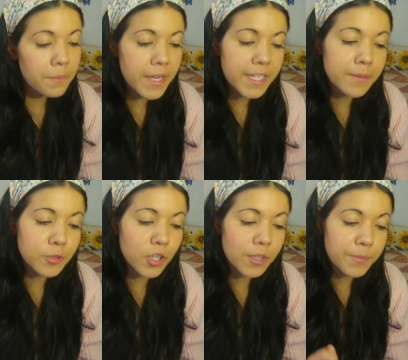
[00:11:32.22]
Make
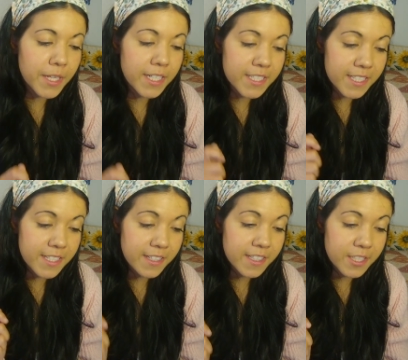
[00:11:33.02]
him drunk because
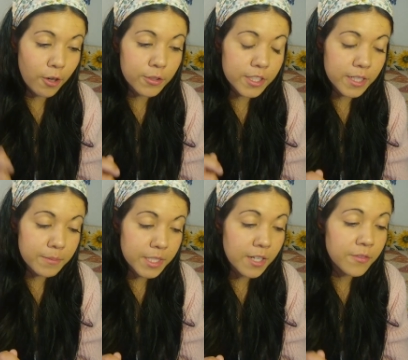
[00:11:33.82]
he exalted
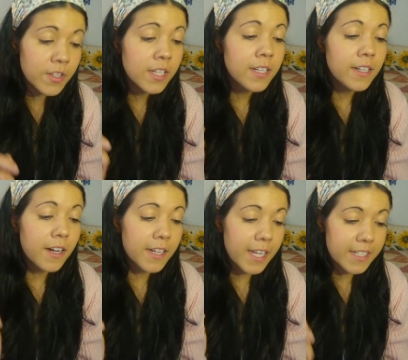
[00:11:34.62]
himself
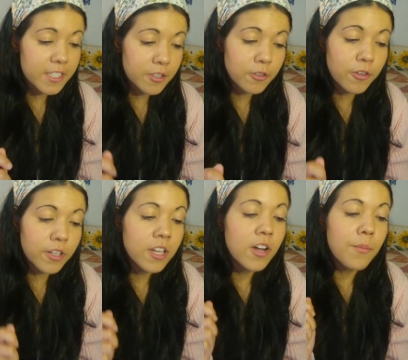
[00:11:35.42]
against the
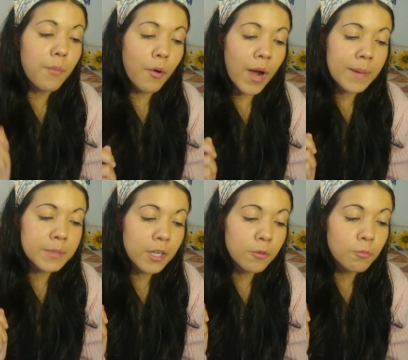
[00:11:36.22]
Lord.
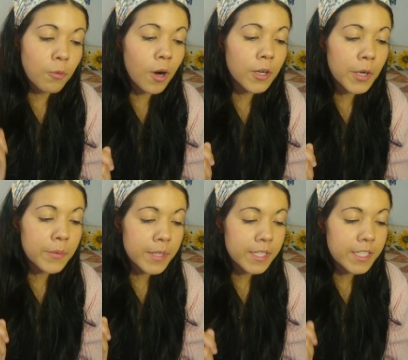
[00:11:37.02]
Moab shall
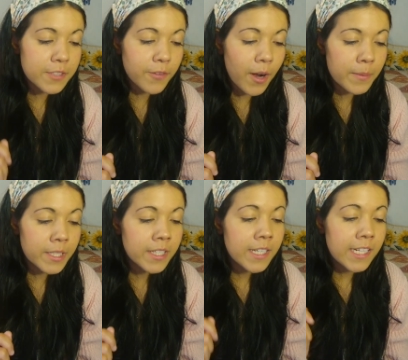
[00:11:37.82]
wallow in his
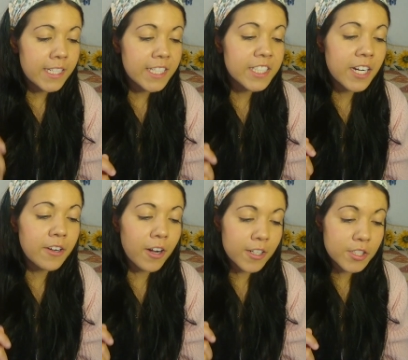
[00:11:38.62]
vomit, and he
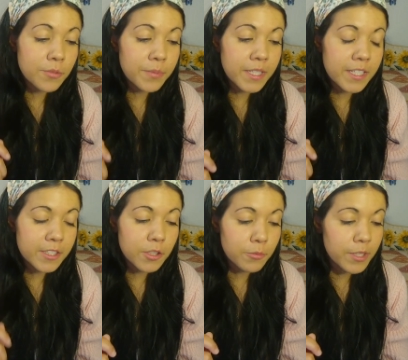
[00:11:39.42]
shall also be
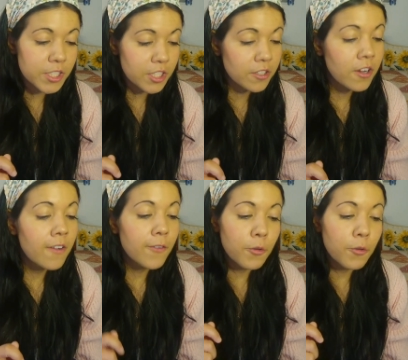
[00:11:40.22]
in derision.